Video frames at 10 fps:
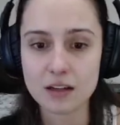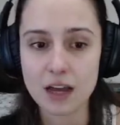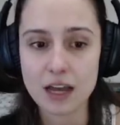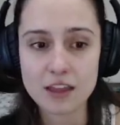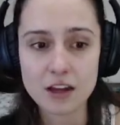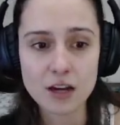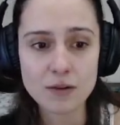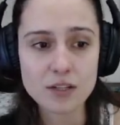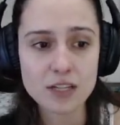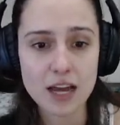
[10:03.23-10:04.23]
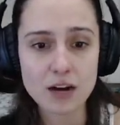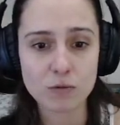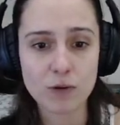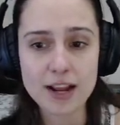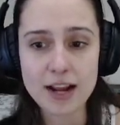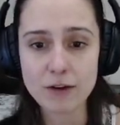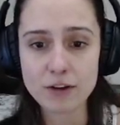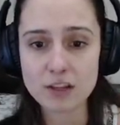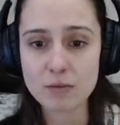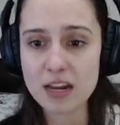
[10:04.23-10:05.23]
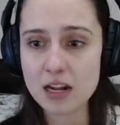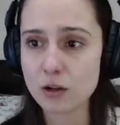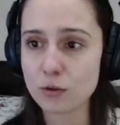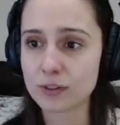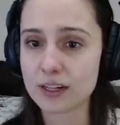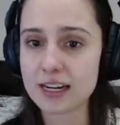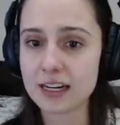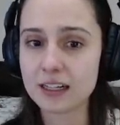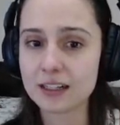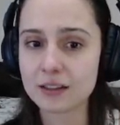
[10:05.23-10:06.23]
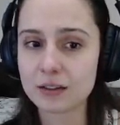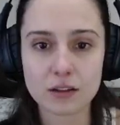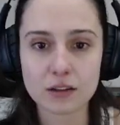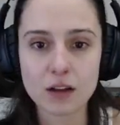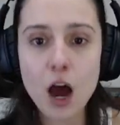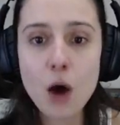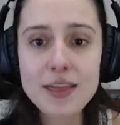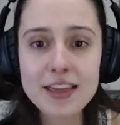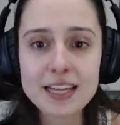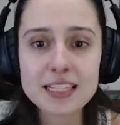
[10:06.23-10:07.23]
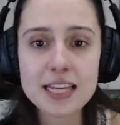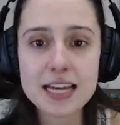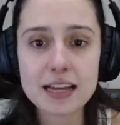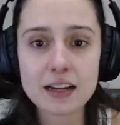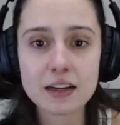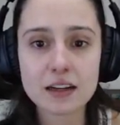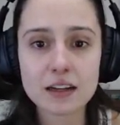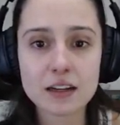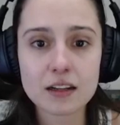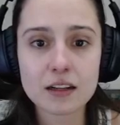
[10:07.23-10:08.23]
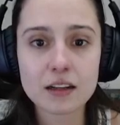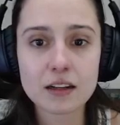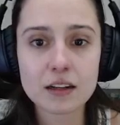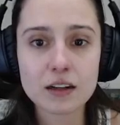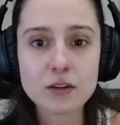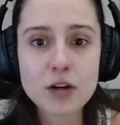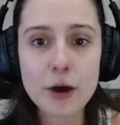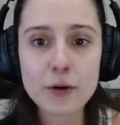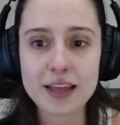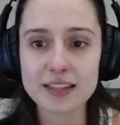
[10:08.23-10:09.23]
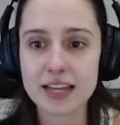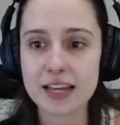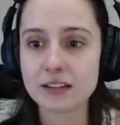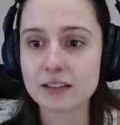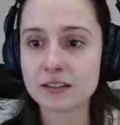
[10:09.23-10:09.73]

I thought I was kind of right out in the middle over here. Oh, I think I see it! No, that's a hill.